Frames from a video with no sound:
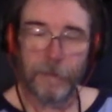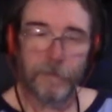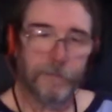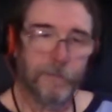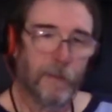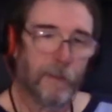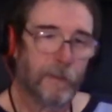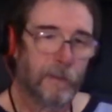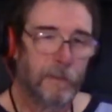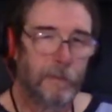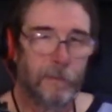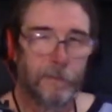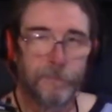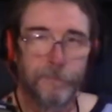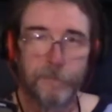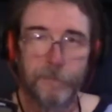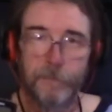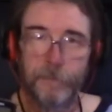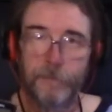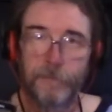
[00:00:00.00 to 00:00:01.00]
Like I said, I can
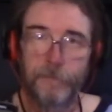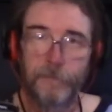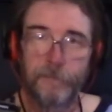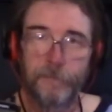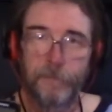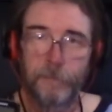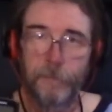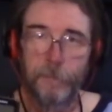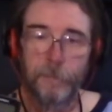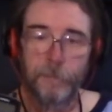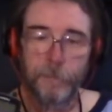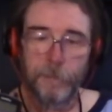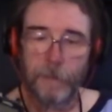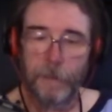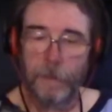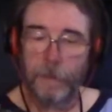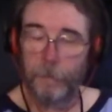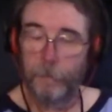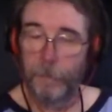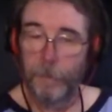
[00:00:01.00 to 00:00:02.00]
also listen
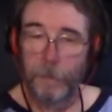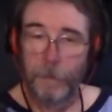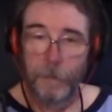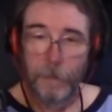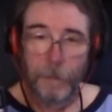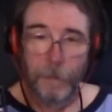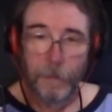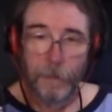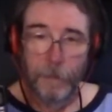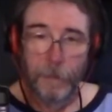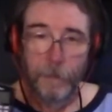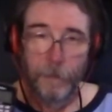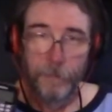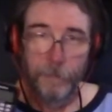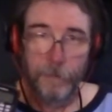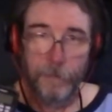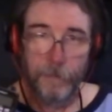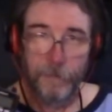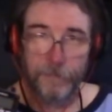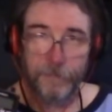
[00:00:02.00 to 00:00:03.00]
to
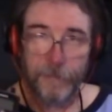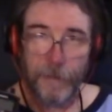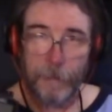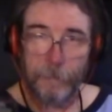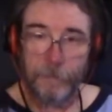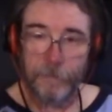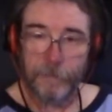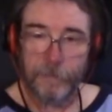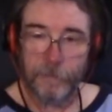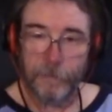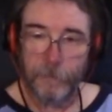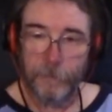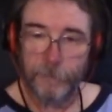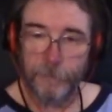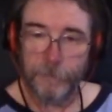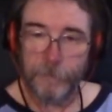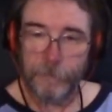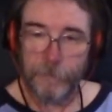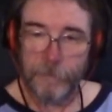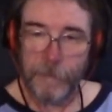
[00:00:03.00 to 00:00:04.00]
the siren
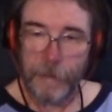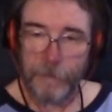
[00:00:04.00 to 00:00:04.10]
tones when they're